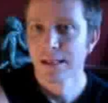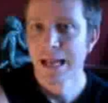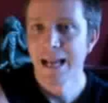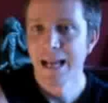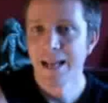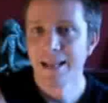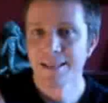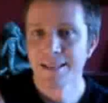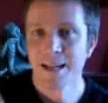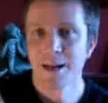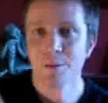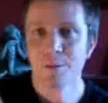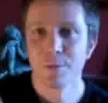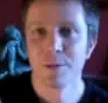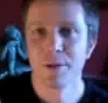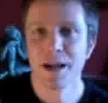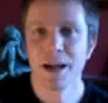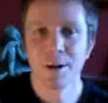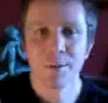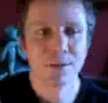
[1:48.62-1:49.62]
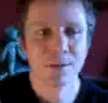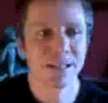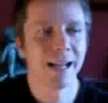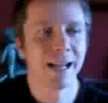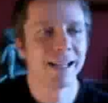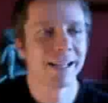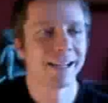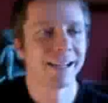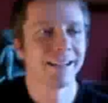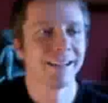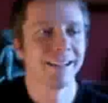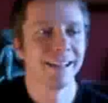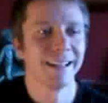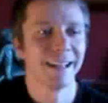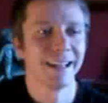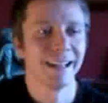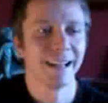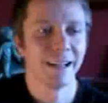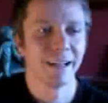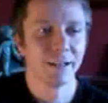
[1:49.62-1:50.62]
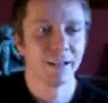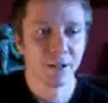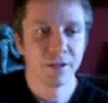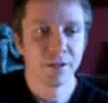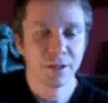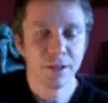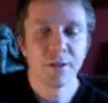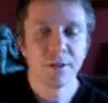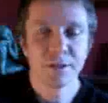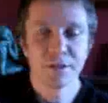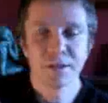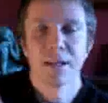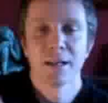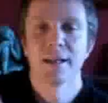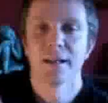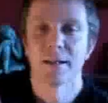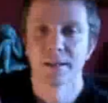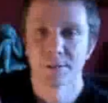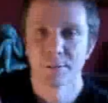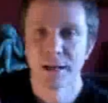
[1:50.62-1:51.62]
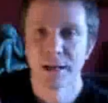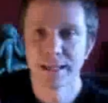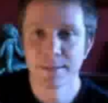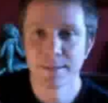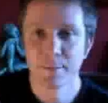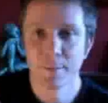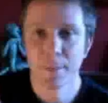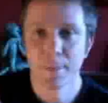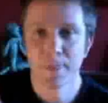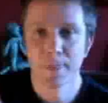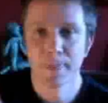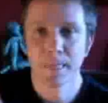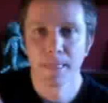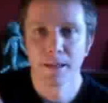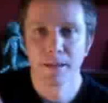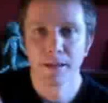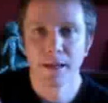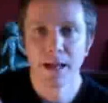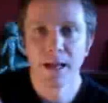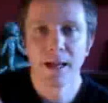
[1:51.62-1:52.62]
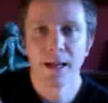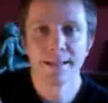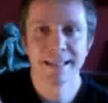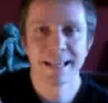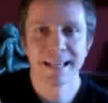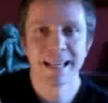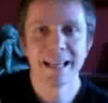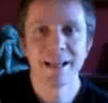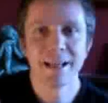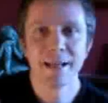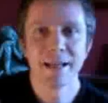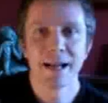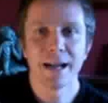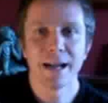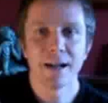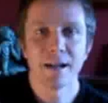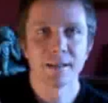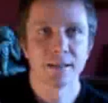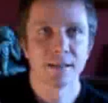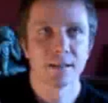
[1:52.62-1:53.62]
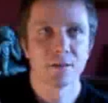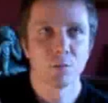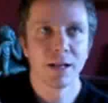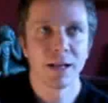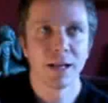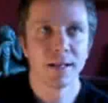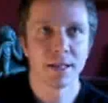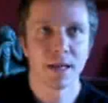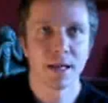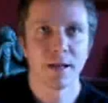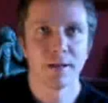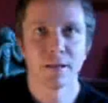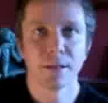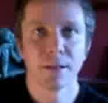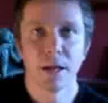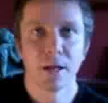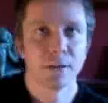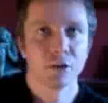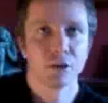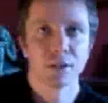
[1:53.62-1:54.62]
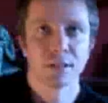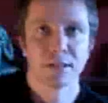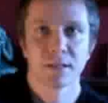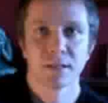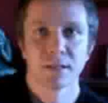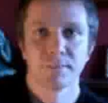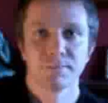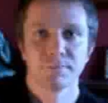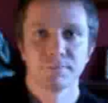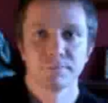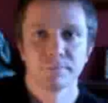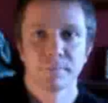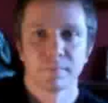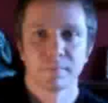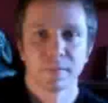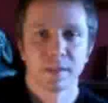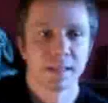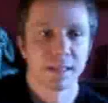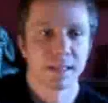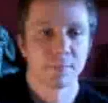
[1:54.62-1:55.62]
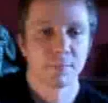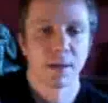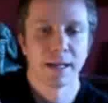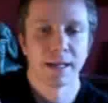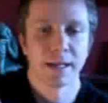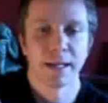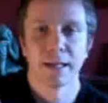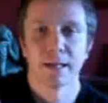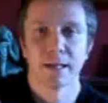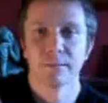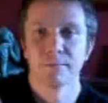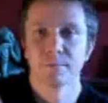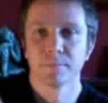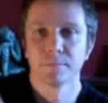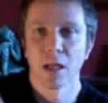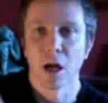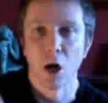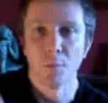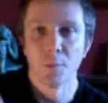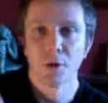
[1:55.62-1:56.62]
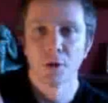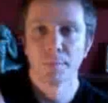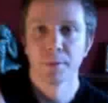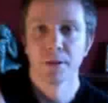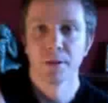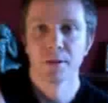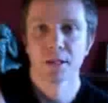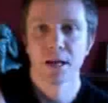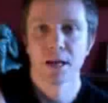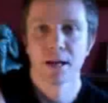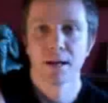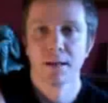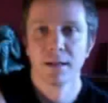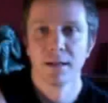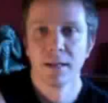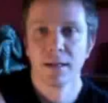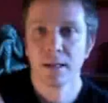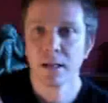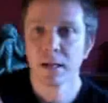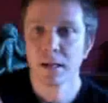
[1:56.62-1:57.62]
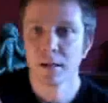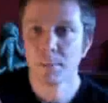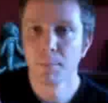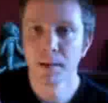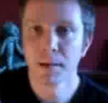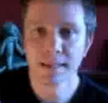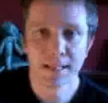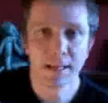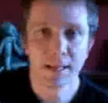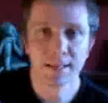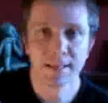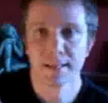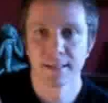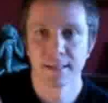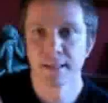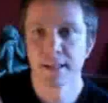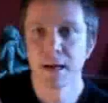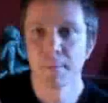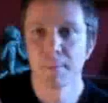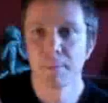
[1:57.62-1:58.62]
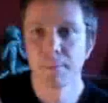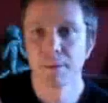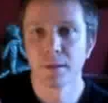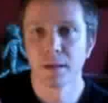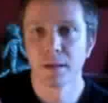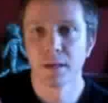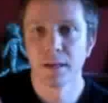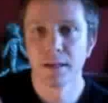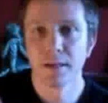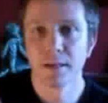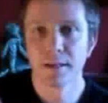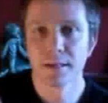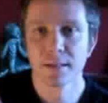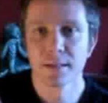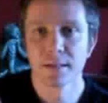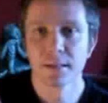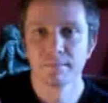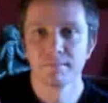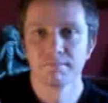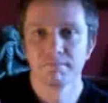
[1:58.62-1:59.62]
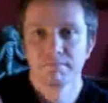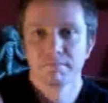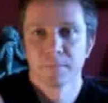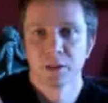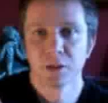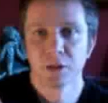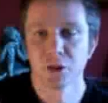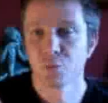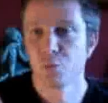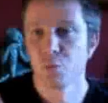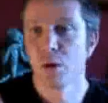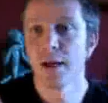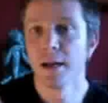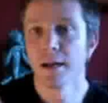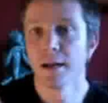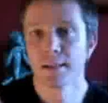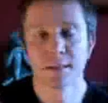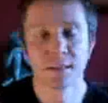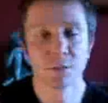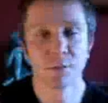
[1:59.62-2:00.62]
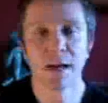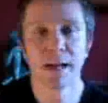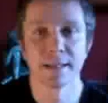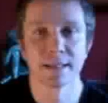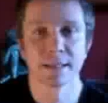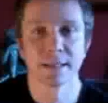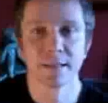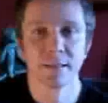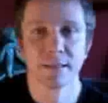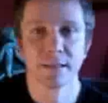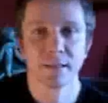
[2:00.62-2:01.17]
And I was like, you use Linux, right? And he answered, well, I don't know, just this is my home computer. My son set it up and it just works, it's great.